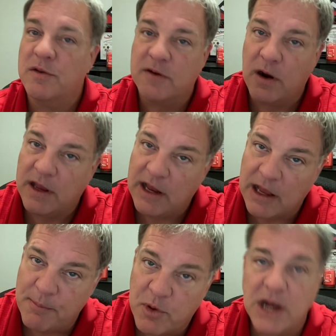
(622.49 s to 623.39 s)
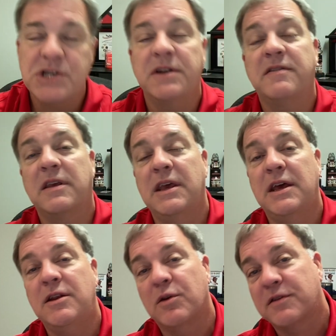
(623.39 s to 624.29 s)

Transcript: you'll start getting impressions again,